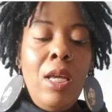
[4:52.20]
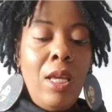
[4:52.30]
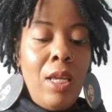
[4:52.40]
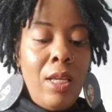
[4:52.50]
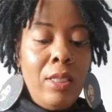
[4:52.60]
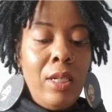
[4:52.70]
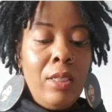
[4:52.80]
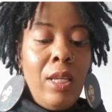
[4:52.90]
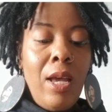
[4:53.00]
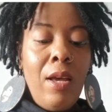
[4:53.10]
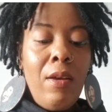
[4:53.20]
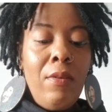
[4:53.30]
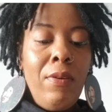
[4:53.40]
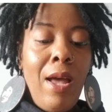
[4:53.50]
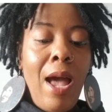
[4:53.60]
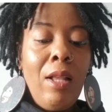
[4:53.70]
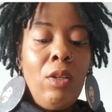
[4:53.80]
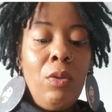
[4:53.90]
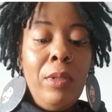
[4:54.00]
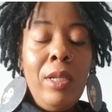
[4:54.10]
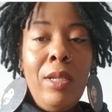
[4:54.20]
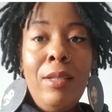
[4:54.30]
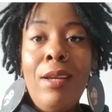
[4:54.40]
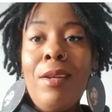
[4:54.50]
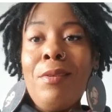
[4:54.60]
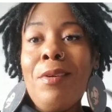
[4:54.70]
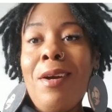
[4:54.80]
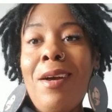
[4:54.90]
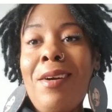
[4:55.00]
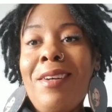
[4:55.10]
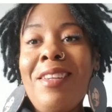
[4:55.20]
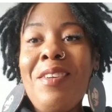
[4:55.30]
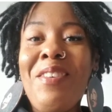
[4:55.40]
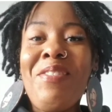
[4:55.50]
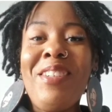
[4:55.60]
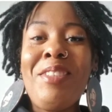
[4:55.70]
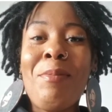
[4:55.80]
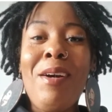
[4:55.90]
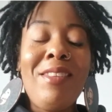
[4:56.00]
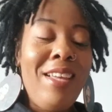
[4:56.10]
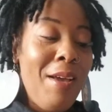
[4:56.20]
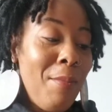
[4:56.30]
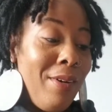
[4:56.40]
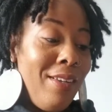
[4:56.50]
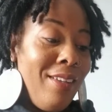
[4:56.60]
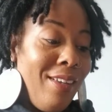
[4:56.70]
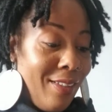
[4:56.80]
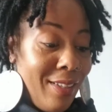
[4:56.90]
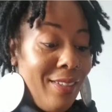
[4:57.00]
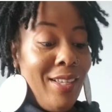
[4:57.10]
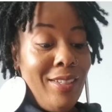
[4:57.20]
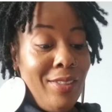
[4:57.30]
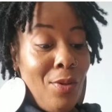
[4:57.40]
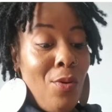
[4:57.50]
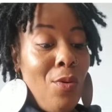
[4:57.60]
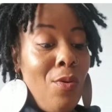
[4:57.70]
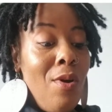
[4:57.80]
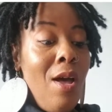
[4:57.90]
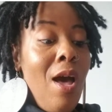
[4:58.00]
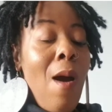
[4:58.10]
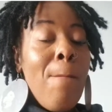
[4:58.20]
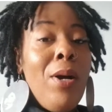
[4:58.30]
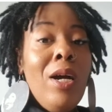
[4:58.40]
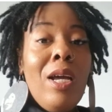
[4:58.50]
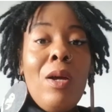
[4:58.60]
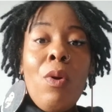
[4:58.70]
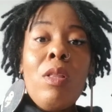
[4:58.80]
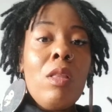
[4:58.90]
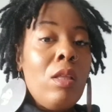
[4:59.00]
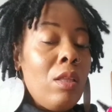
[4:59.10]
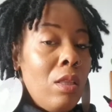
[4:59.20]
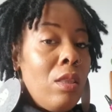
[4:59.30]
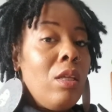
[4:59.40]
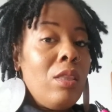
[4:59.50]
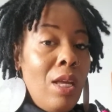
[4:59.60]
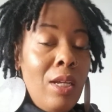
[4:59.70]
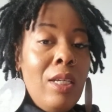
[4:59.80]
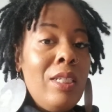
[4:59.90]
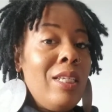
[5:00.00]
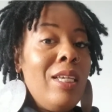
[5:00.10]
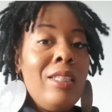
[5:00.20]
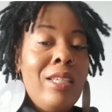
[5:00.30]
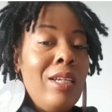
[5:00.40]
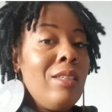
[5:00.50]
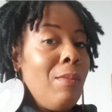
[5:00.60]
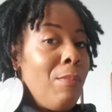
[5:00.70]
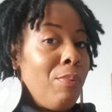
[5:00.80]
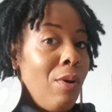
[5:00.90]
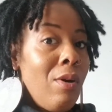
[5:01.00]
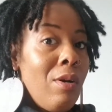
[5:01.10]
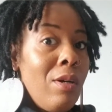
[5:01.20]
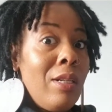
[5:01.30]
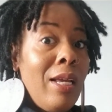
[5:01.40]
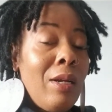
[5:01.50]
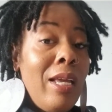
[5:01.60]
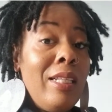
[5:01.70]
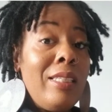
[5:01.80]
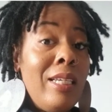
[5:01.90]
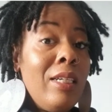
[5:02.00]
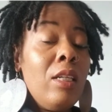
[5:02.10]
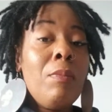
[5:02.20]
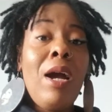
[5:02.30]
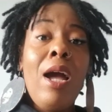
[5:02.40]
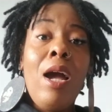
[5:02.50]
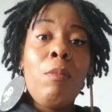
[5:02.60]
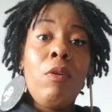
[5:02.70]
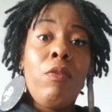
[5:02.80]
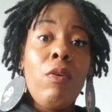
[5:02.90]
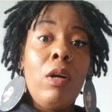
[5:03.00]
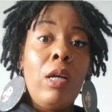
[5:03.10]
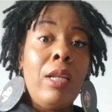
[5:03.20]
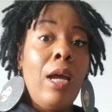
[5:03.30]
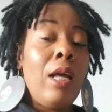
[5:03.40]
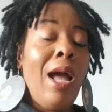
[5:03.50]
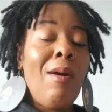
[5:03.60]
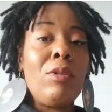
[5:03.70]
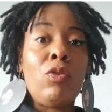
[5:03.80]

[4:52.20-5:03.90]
it does have aloe in it. I don't know how anyone feels about that, but I think that's cool. But the thing is, it doesn't burn. Like, it did get in my eye before, and I was